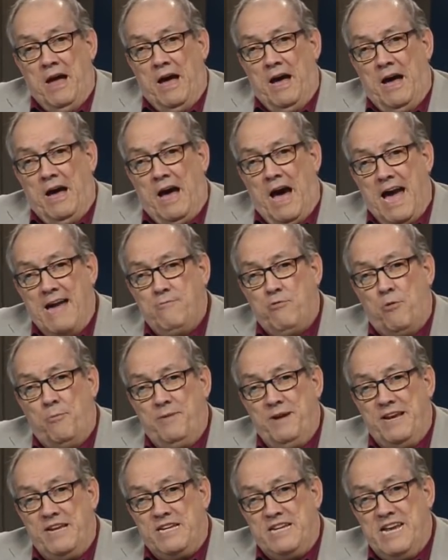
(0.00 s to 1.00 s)
I will
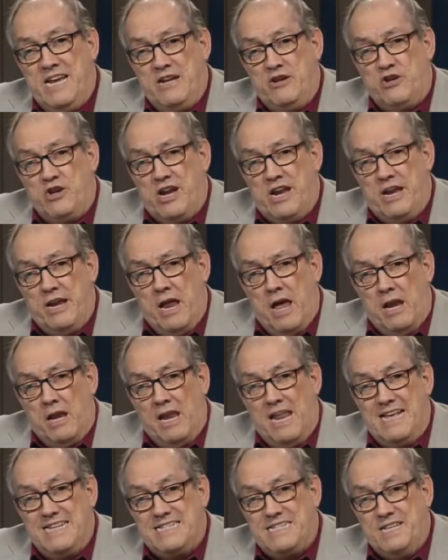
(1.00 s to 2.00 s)
be teaching
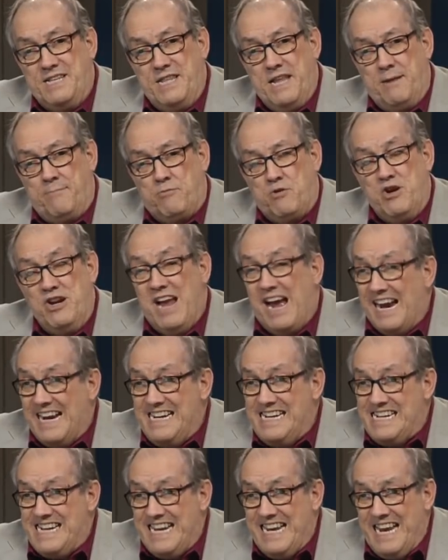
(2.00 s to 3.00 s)
lesson number
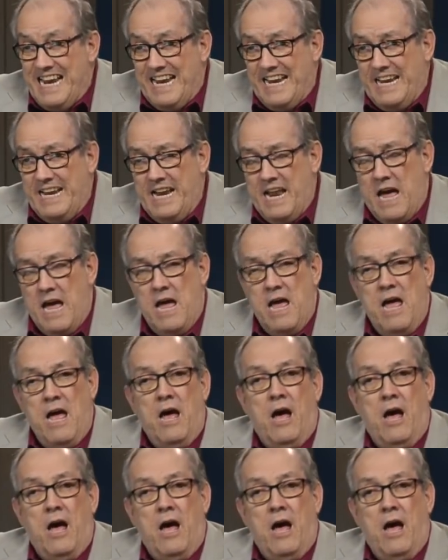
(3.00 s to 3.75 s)
19